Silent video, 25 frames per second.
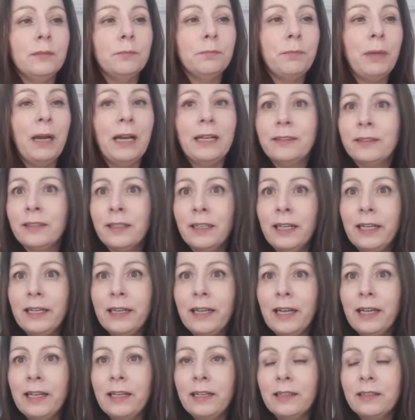Basically,
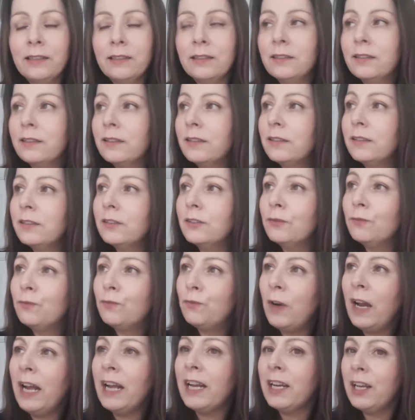they
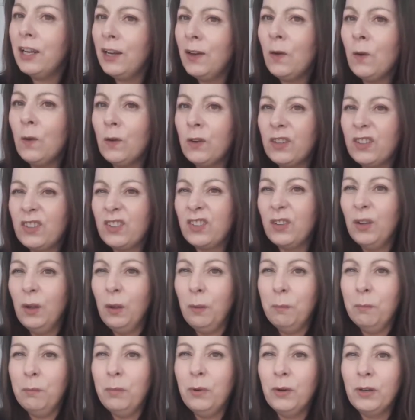Frank likes
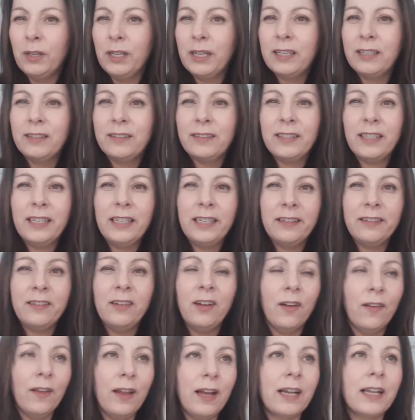them, but you can see he's
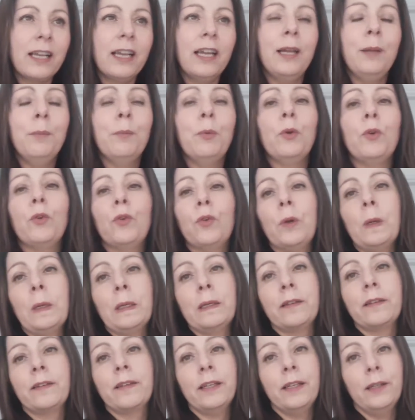not that keen, but
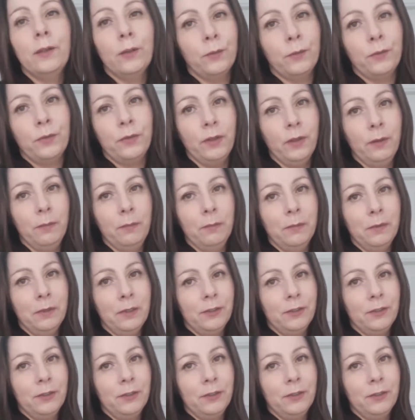Trixie loves them.